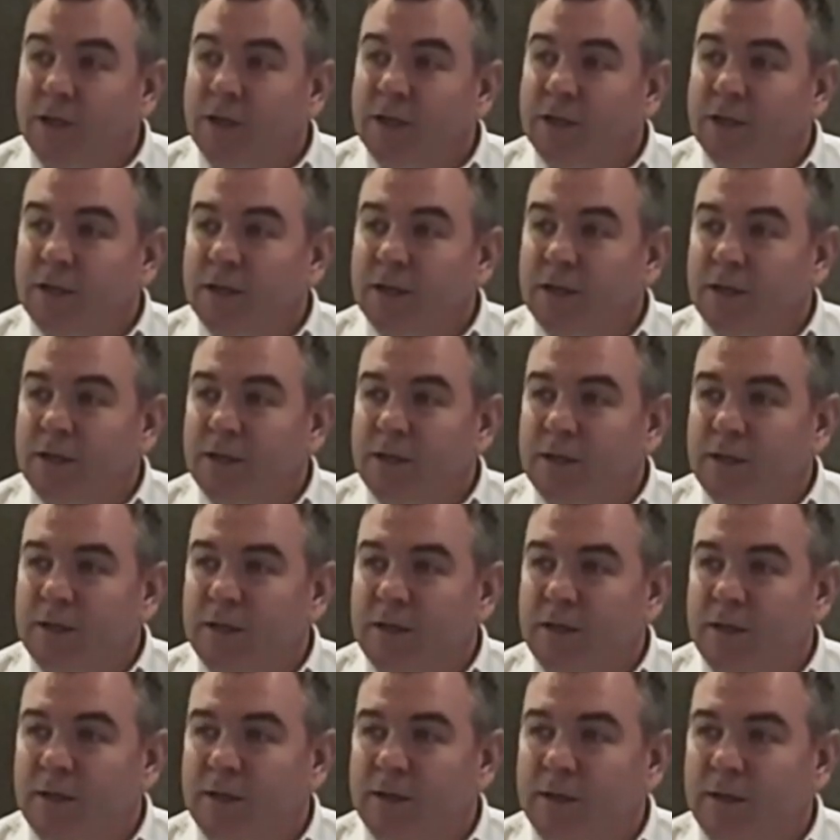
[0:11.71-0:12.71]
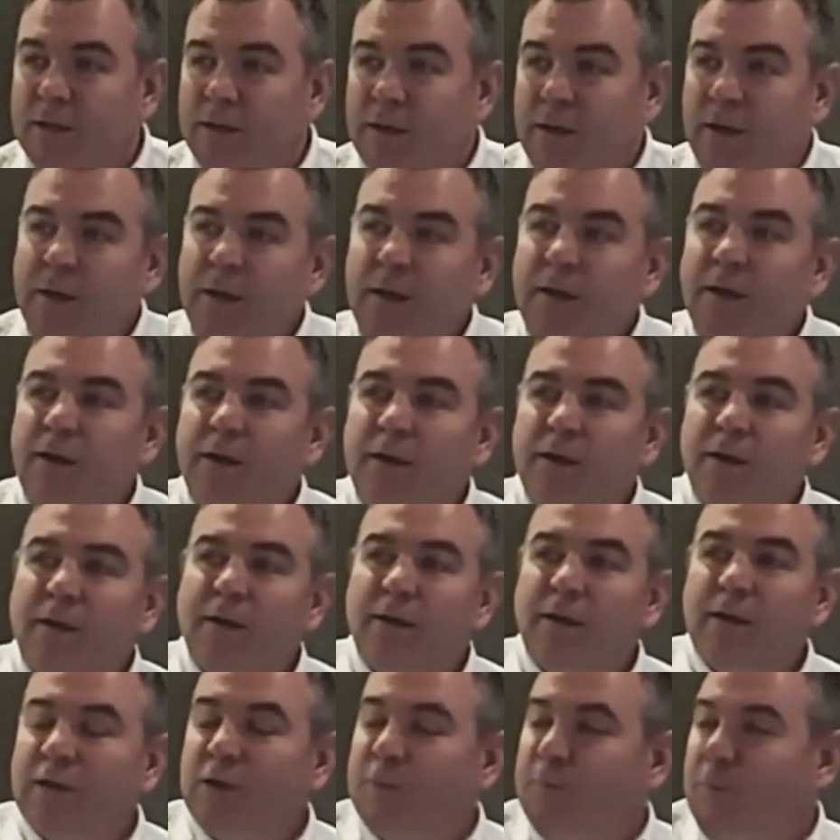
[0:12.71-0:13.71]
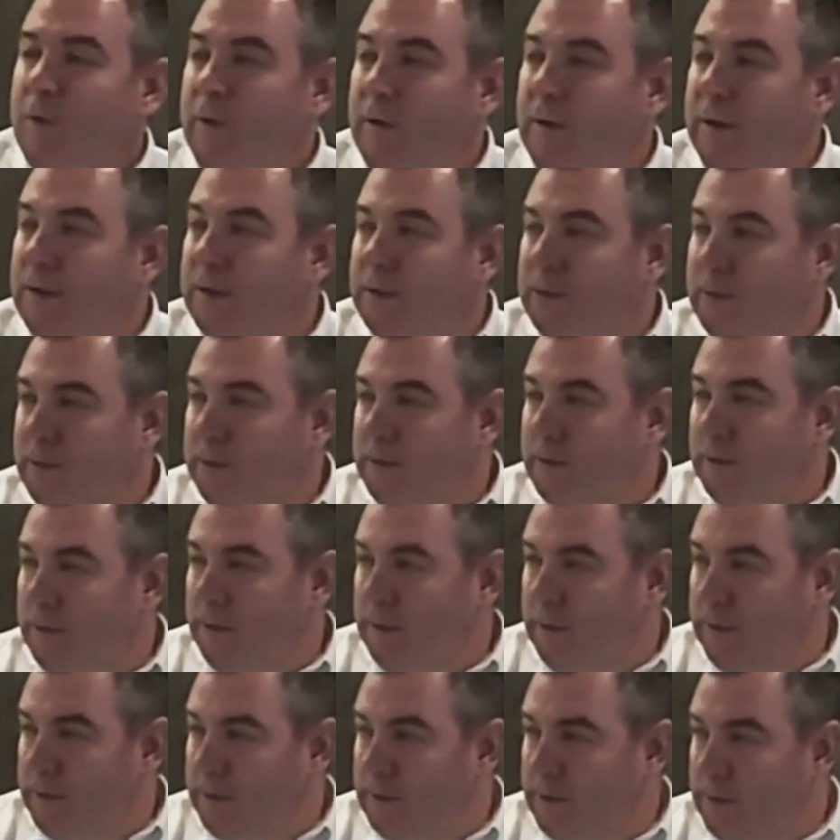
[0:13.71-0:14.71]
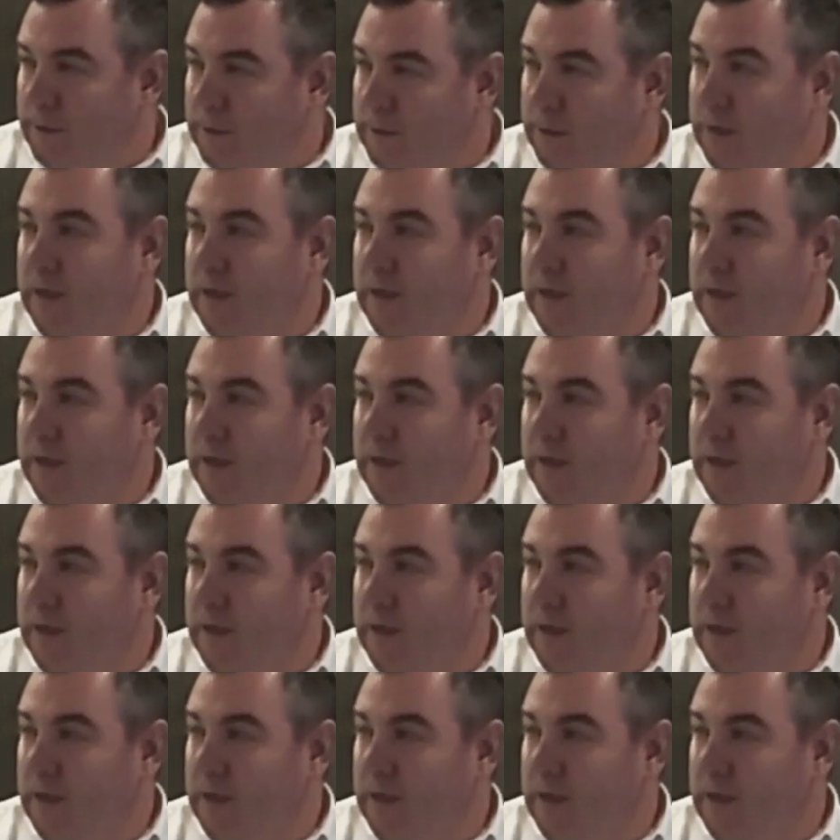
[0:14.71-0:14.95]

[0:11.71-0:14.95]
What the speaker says: exists, the experience exists,